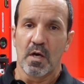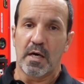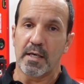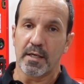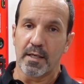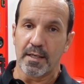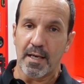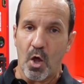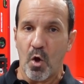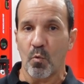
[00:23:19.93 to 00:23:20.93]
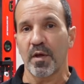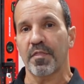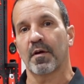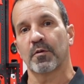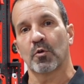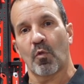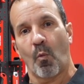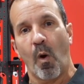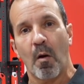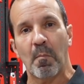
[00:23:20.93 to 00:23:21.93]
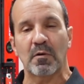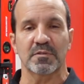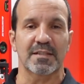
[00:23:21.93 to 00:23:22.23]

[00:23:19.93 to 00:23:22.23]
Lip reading: and along with the wall mount